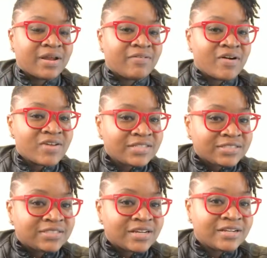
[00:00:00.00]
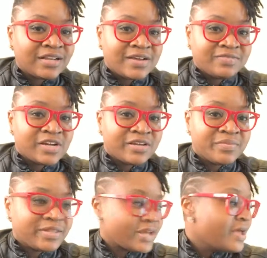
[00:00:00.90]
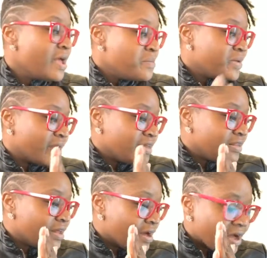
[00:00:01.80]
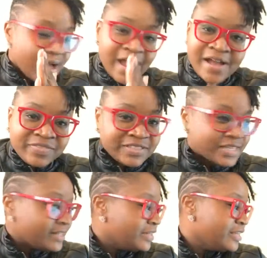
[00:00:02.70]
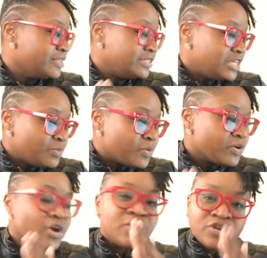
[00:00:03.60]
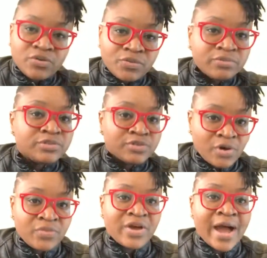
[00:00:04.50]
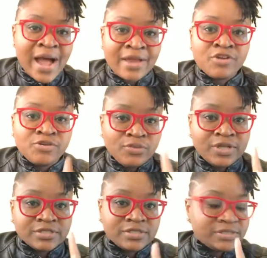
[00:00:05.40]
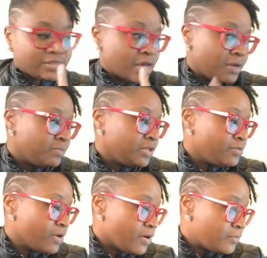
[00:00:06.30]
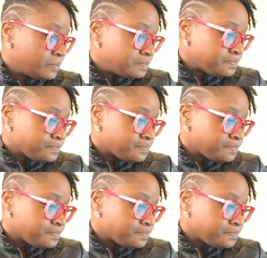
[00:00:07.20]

And I've already done a live talking about that, but I have to say it again. The deeper your roots go, the higher you can sustainably grow.